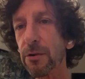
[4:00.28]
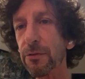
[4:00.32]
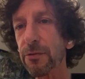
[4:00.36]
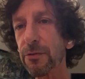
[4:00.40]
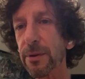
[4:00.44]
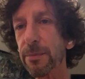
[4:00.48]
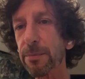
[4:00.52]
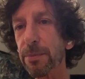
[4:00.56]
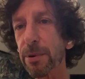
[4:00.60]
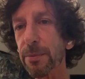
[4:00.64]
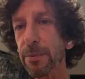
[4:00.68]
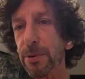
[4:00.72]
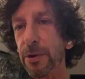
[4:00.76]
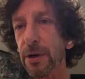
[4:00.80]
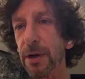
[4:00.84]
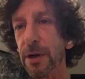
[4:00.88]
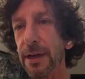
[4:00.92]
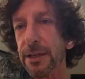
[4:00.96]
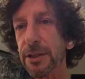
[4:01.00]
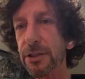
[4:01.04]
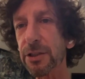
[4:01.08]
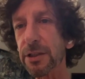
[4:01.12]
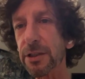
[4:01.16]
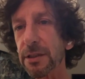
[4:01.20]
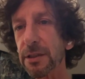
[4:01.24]
of the
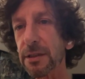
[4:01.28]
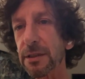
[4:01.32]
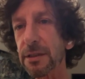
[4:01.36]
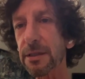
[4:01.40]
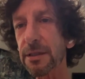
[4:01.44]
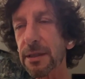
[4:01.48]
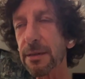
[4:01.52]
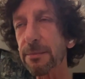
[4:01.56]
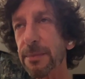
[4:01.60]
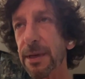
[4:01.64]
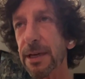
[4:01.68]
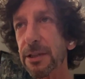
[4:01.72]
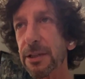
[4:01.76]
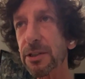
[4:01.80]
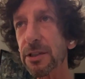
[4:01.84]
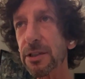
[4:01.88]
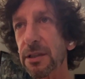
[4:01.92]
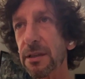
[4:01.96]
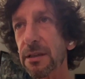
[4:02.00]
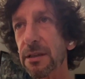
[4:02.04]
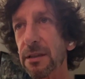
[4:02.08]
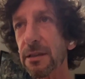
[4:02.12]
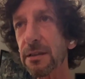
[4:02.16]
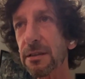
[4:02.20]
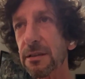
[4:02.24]
population,
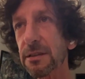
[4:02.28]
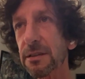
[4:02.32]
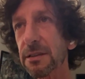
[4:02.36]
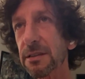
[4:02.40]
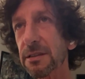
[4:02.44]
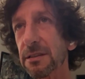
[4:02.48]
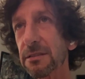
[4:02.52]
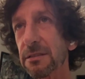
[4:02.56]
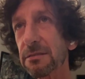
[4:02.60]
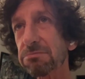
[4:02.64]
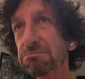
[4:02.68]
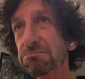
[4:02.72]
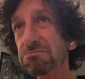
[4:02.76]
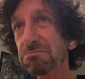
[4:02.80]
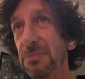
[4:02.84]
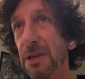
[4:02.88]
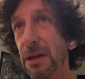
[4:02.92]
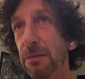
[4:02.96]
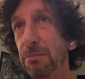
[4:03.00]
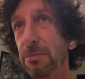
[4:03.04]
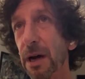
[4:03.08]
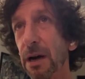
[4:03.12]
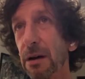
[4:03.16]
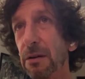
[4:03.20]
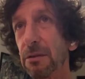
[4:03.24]
imagine there is
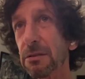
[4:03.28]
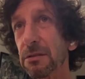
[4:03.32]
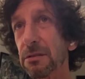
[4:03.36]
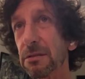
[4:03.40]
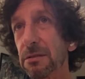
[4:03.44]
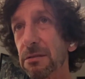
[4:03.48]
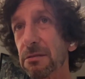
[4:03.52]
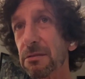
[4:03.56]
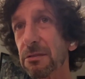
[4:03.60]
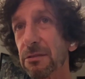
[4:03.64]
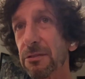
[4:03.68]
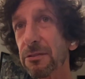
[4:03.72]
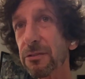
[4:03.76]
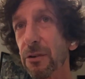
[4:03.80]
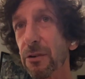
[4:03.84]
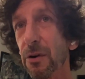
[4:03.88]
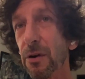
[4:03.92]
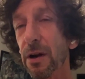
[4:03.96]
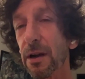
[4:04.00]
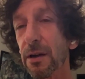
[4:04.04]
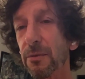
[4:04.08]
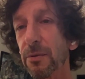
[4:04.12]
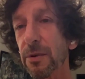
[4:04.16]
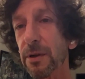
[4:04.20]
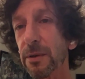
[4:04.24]
about
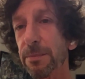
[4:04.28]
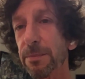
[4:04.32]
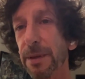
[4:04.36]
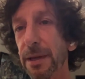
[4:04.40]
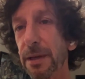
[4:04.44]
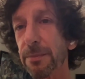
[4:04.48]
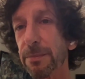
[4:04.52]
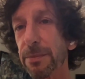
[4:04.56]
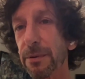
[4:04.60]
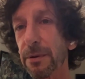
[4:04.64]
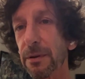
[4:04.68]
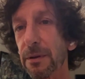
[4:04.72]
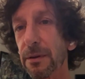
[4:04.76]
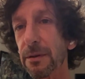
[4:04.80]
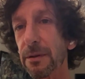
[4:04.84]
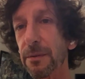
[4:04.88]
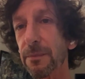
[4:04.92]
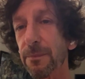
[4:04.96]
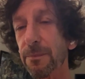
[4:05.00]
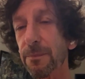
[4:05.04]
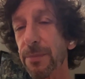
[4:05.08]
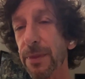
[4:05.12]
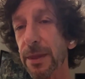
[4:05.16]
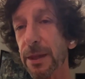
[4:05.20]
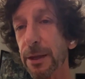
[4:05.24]
400 people
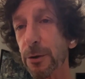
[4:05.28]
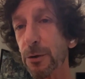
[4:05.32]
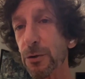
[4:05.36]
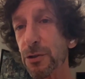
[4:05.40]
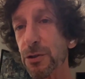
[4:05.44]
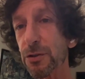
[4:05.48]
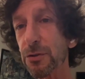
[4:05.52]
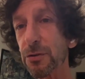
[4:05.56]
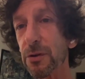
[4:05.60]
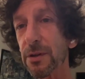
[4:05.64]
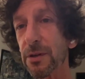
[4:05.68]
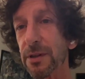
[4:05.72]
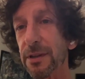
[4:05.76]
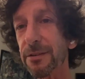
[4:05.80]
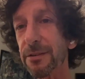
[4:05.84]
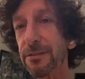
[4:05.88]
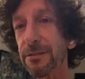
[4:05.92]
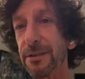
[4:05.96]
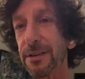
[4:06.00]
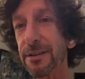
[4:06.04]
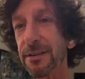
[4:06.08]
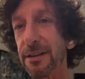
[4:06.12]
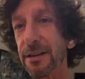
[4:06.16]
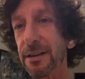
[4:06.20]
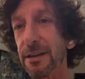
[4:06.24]
used to live
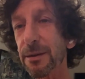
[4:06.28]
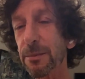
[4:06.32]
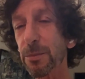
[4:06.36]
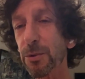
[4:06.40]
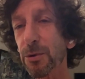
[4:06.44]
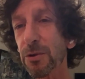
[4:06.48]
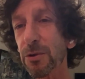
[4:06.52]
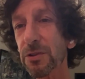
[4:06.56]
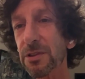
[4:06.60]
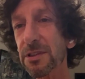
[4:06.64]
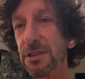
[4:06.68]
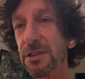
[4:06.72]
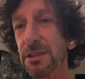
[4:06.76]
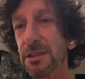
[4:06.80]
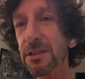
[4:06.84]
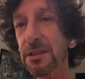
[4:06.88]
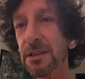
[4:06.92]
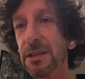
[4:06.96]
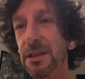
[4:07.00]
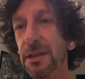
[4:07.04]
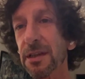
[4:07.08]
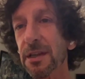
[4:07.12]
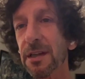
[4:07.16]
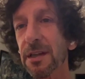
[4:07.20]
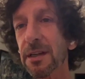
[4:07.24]
in the kibbutz.
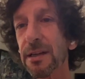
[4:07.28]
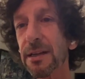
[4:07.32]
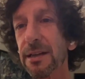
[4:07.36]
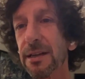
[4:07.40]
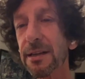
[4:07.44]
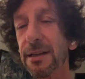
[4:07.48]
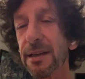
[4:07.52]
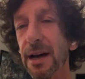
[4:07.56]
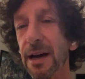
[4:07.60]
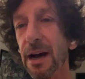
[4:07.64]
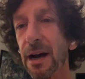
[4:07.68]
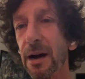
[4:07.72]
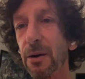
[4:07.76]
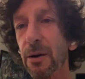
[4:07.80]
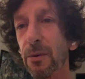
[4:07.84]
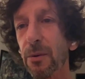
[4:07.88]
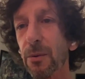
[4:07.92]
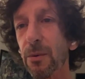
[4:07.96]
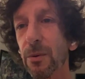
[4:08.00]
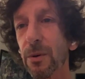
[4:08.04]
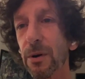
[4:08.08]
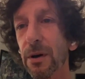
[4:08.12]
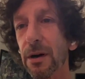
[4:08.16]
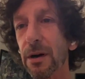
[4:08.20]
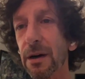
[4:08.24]

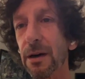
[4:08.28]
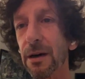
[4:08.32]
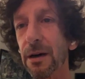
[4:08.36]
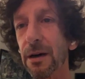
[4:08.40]
Now